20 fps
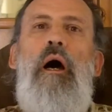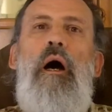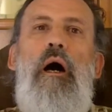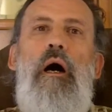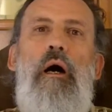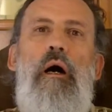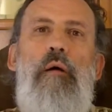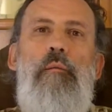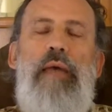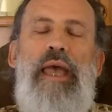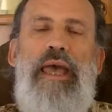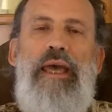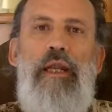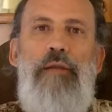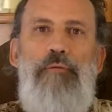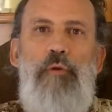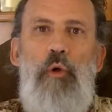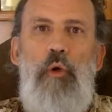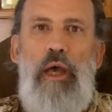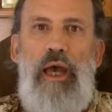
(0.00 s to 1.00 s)
Um, and
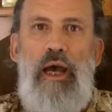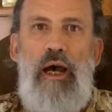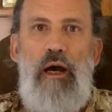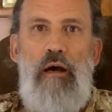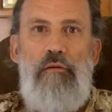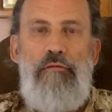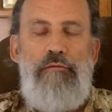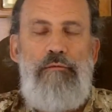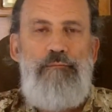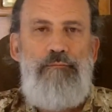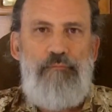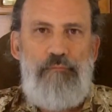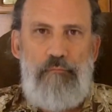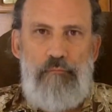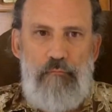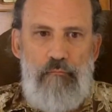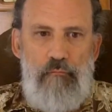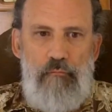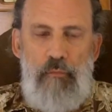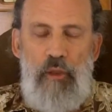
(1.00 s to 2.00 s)
if you have
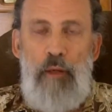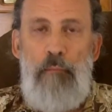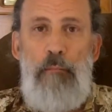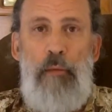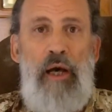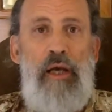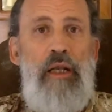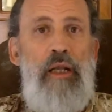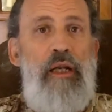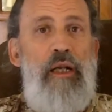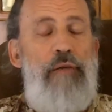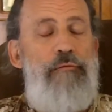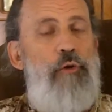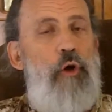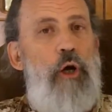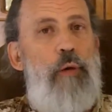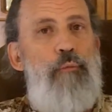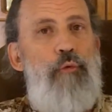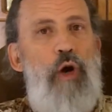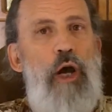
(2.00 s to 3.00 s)
money, and if
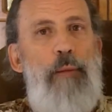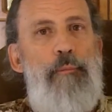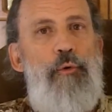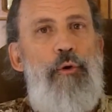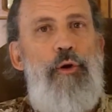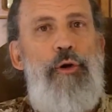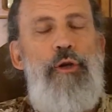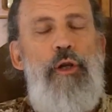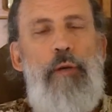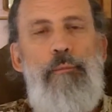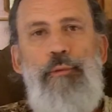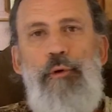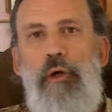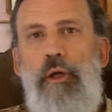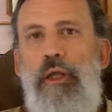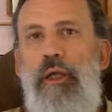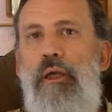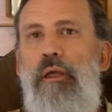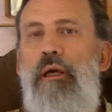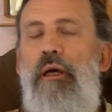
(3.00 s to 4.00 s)
you're a prepper and you're
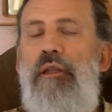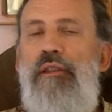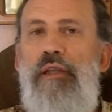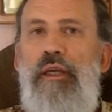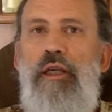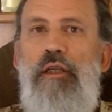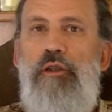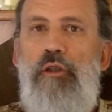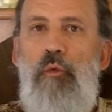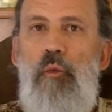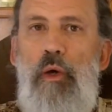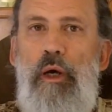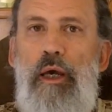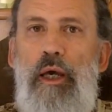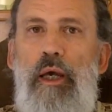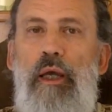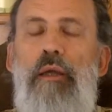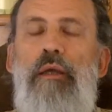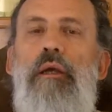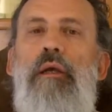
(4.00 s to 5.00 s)
putting uh, things
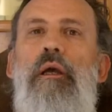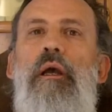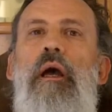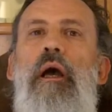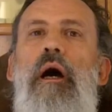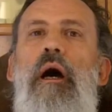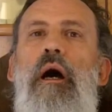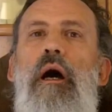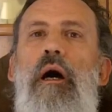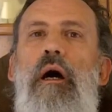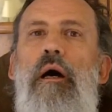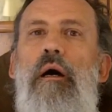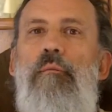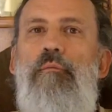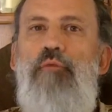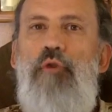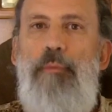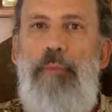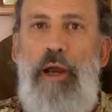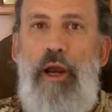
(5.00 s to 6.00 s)
away, uh,
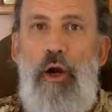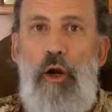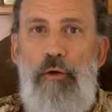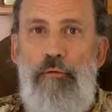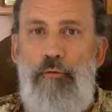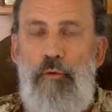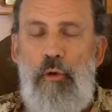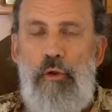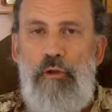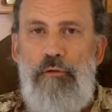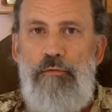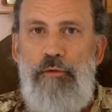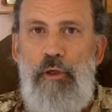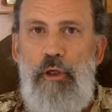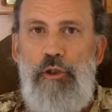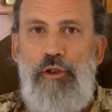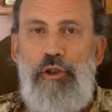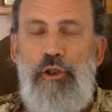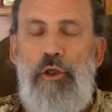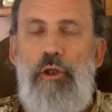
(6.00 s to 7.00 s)
preparing for the
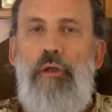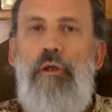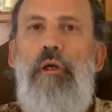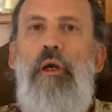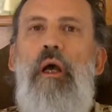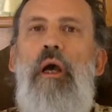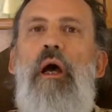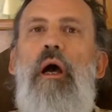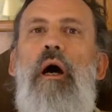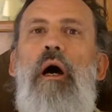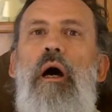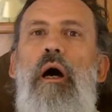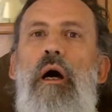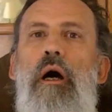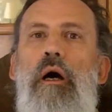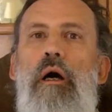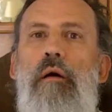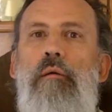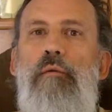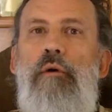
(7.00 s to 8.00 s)
future,
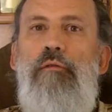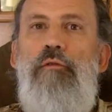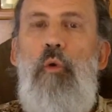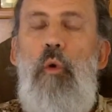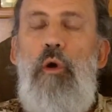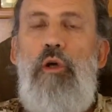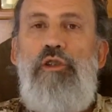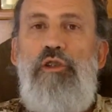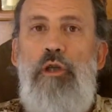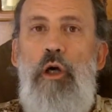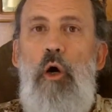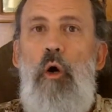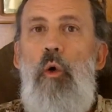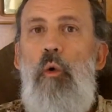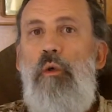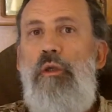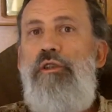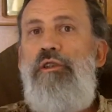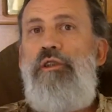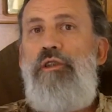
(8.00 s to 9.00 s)
um, of course,
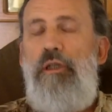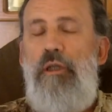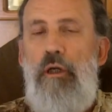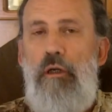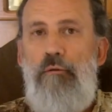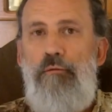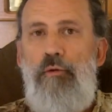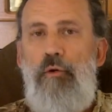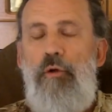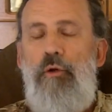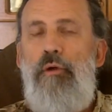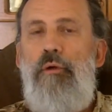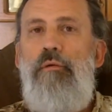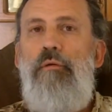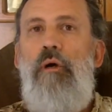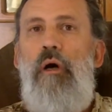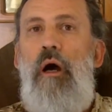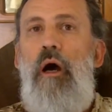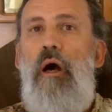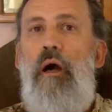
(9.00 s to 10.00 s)
gold and silver,
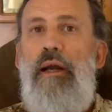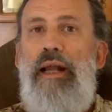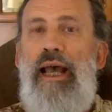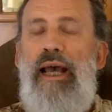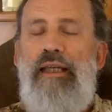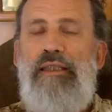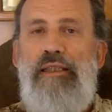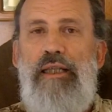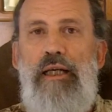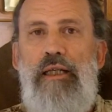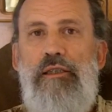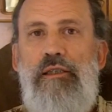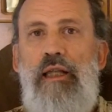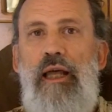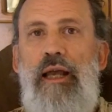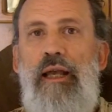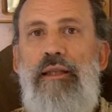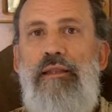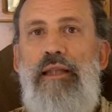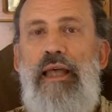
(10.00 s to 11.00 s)
hard assets
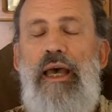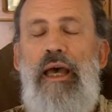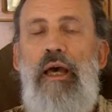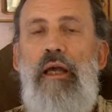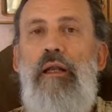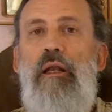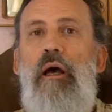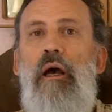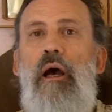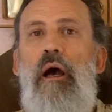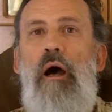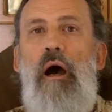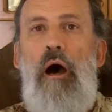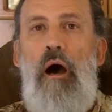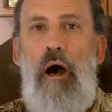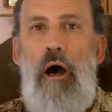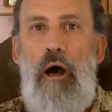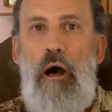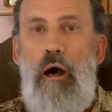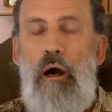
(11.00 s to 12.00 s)
like that,
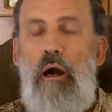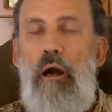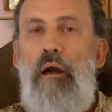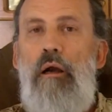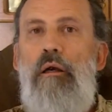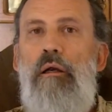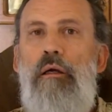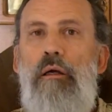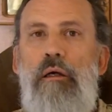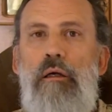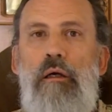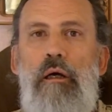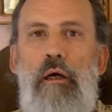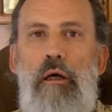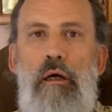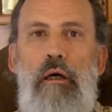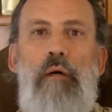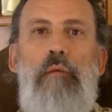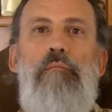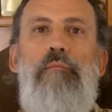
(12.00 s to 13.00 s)
are
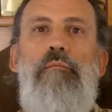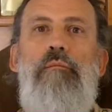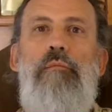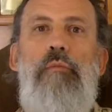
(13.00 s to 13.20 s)
Um,